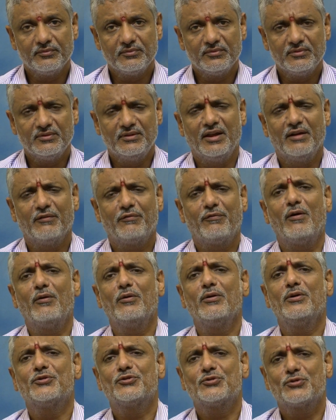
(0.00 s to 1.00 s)
They
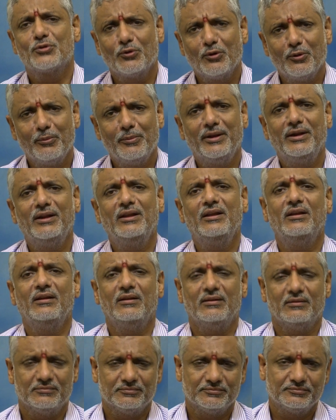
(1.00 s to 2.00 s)
found so
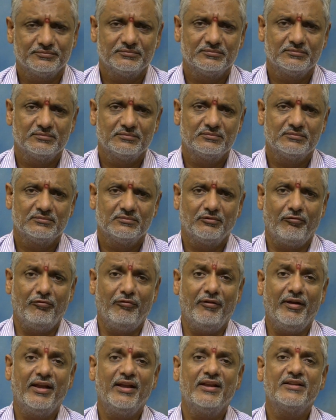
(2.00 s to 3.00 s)
many
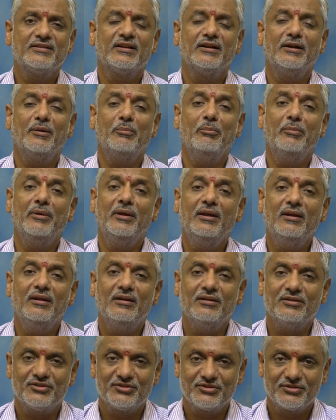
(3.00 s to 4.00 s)
ways and
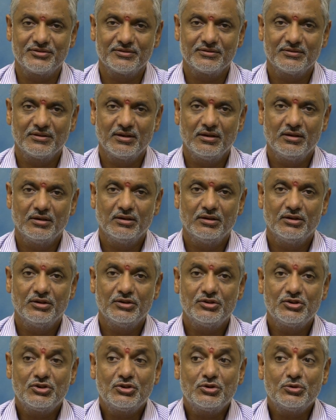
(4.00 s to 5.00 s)
means
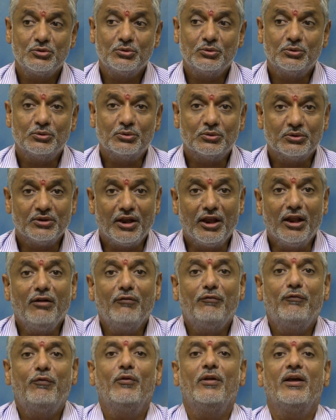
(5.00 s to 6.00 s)
to
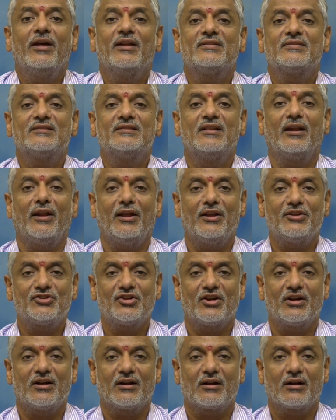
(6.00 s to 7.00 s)
influence the
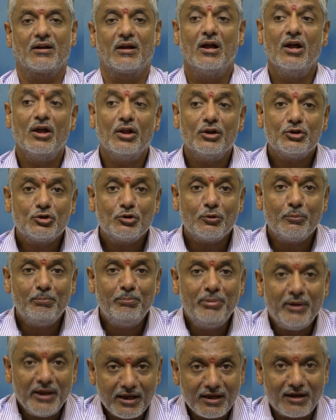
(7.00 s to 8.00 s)
nature to
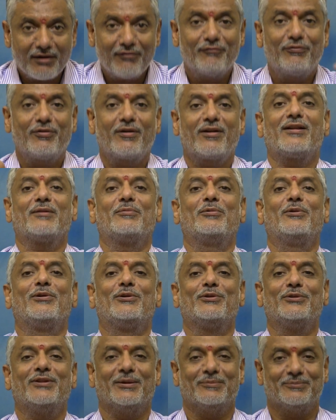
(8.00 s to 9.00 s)
be comfortable
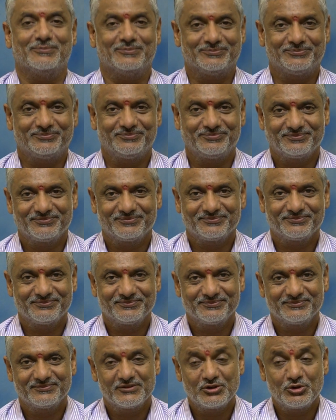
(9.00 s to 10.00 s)
to them,
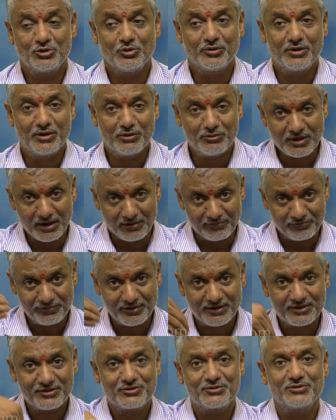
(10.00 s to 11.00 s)
to give
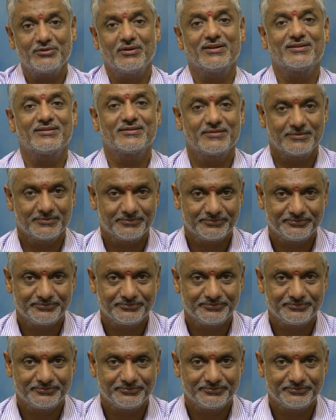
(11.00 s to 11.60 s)
comforts to us.